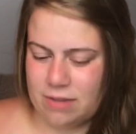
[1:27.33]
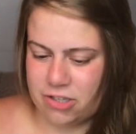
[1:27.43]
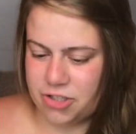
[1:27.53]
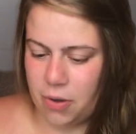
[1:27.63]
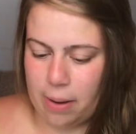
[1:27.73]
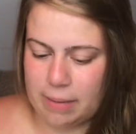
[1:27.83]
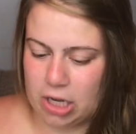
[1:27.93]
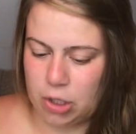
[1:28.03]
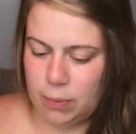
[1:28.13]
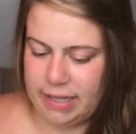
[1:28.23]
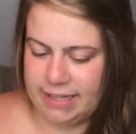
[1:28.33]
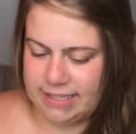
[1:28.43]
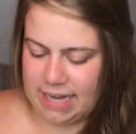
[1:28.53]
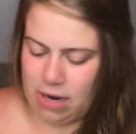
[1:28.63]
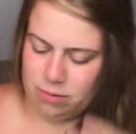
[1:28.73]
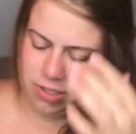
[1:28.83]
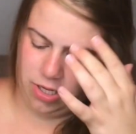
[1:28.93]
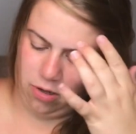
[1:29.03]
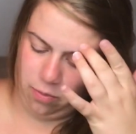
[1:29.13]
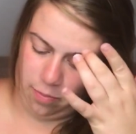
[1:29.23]
So I'm not going to read this out to
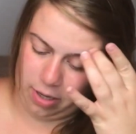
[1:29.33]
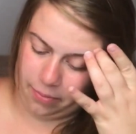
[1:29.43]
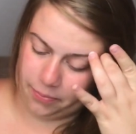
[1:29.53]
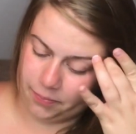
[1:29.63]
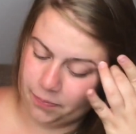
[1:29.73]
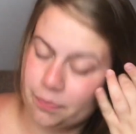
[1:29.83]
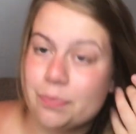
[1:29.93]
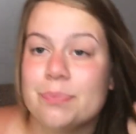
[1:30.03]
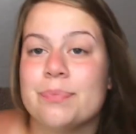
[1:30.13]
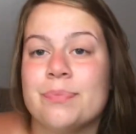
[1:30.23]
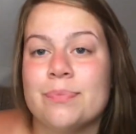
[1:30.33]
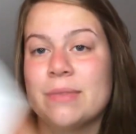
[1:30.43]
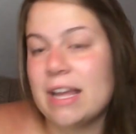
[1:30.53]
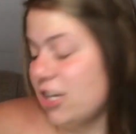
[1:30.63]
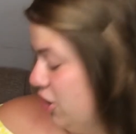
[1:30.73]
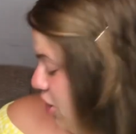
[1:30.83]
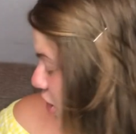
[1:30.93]
you, but just